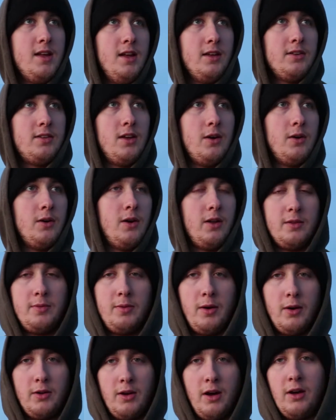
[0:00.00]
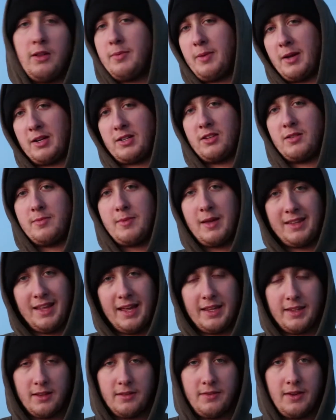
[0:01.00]
So all the pictures will be at the
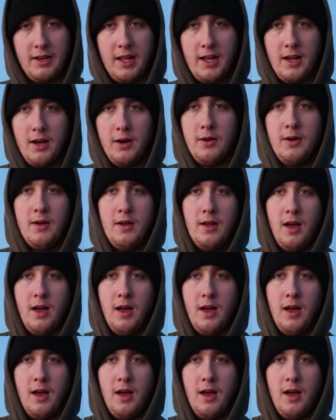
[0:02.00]
end of the video,